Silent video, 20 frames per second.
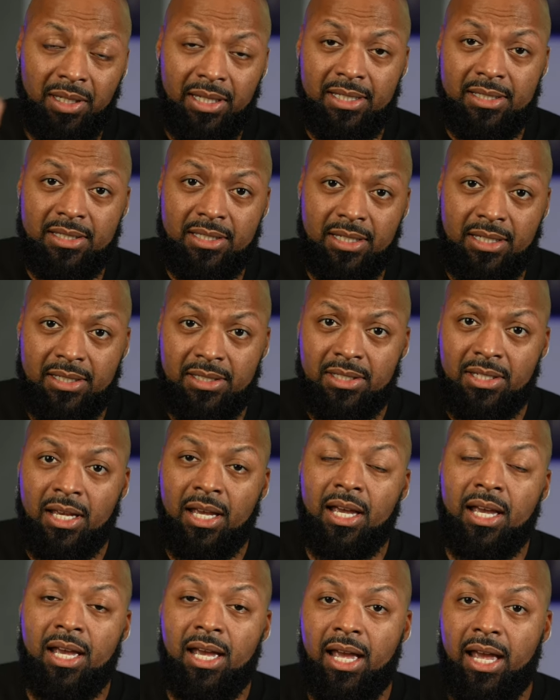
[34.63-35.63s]
lenses
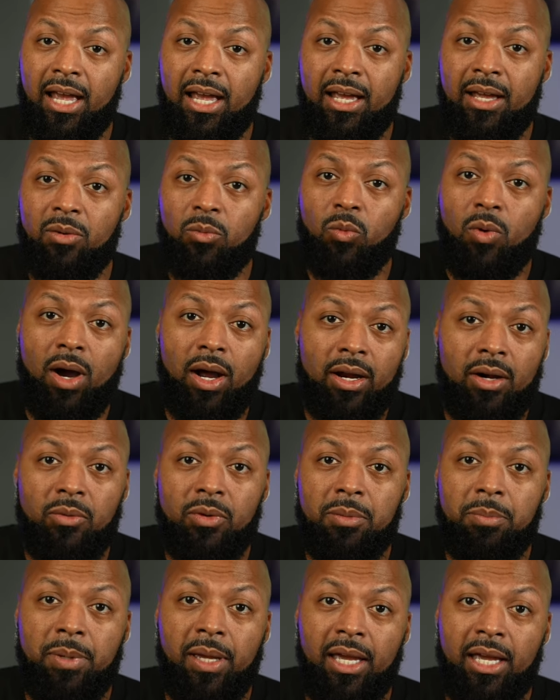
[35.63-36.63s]
and why are
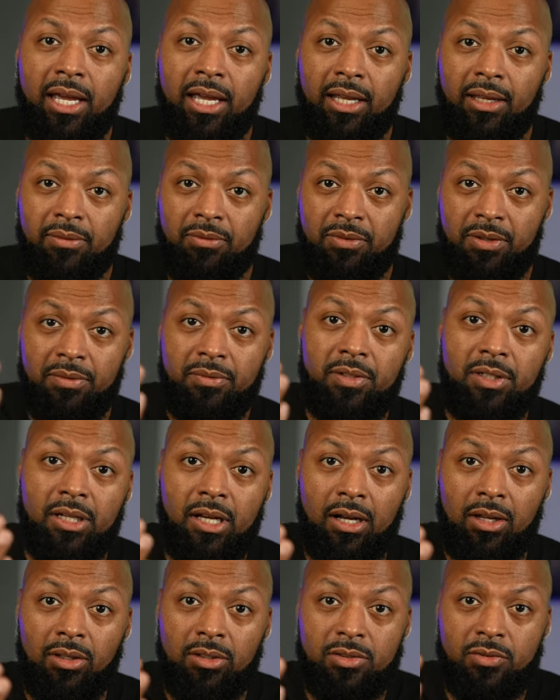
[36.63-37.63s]
we paying
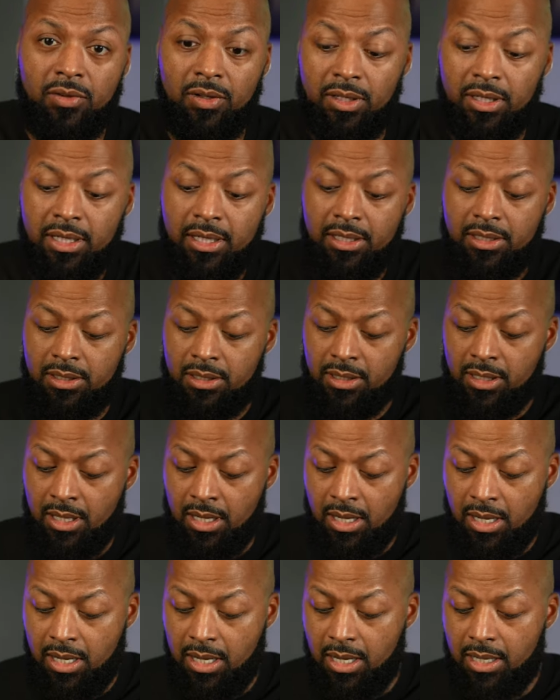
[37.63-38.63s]
$50 for this
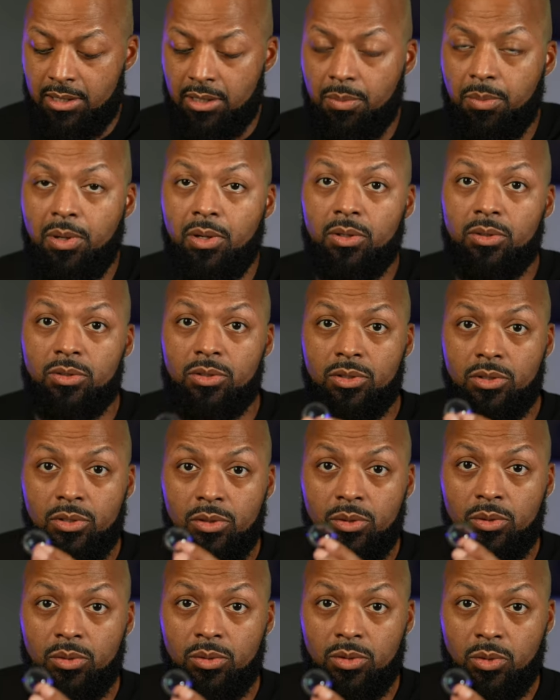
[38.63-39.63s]
as opposed
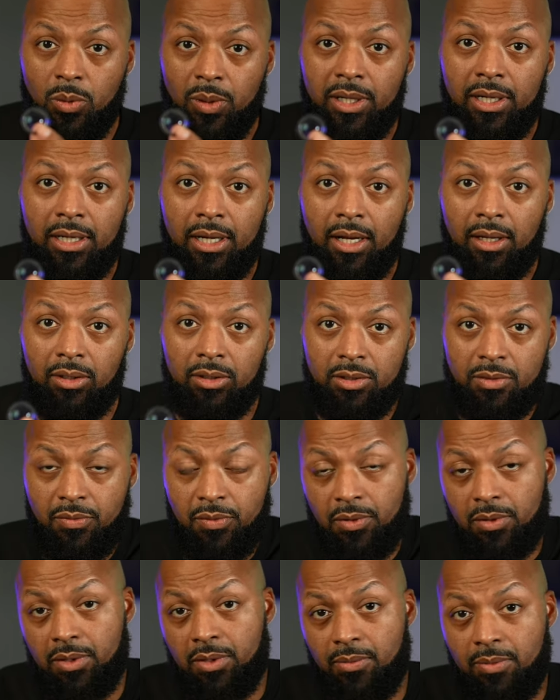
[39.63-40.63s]
to $20
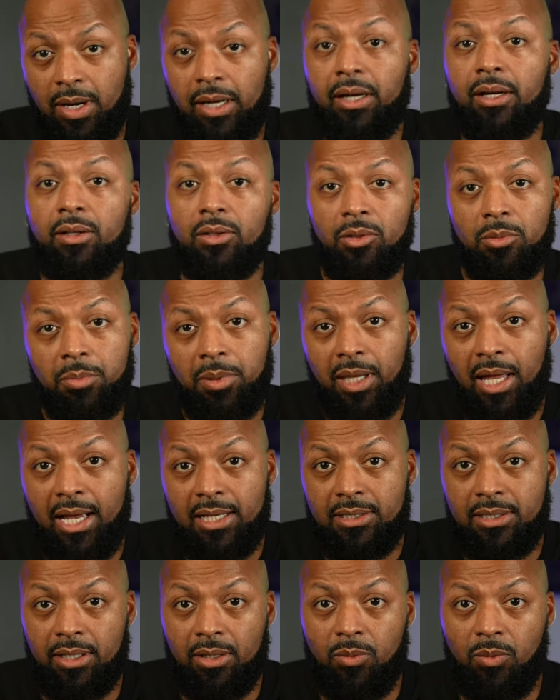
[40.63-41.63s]
for the regular
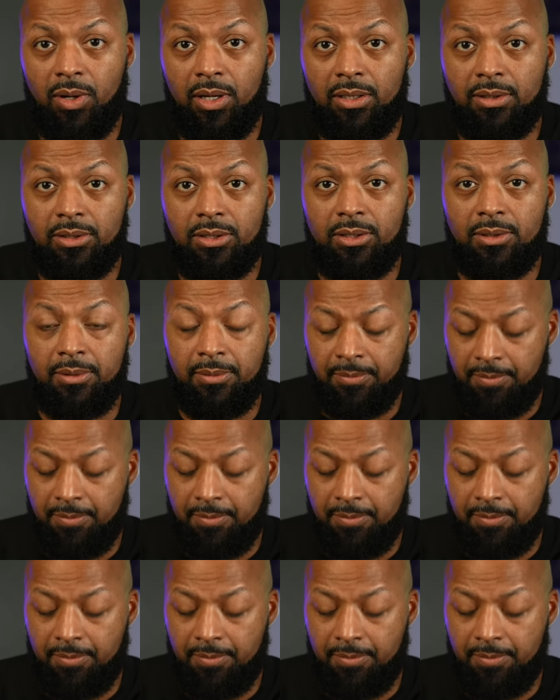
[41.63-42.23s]
plastic ones?